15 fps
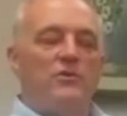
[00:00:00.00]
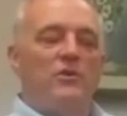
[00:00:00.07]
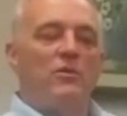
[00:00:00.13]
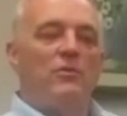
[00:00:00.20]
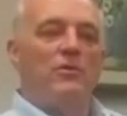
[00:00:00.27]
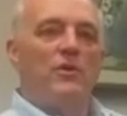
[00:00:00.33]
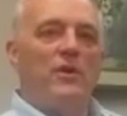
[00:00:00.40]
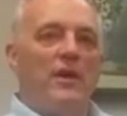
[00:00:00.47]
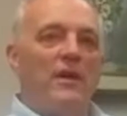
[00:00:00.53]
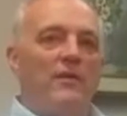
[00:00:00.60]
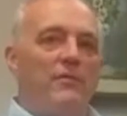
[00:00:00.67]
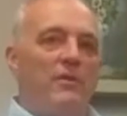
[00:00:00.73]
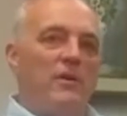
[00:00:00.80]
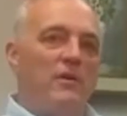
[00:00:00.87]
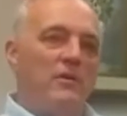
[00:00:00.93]
So when you
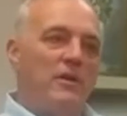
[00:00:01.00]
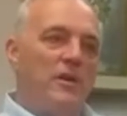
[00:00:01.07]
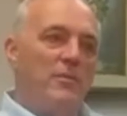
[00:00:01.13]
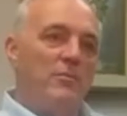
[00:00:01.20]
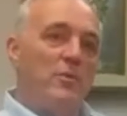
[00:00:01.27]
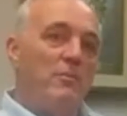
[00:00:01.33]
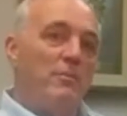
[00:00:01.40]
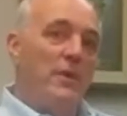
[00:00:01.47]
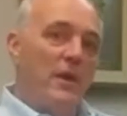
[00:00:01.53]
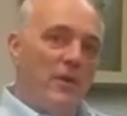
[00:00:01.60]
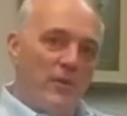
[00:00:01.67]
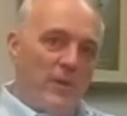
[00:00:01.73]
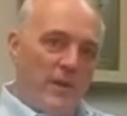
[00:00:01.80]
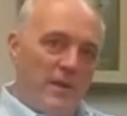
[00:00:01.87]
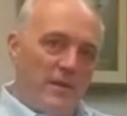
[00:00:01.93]
have a couple
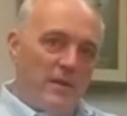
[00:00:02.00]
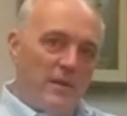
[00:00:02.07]
married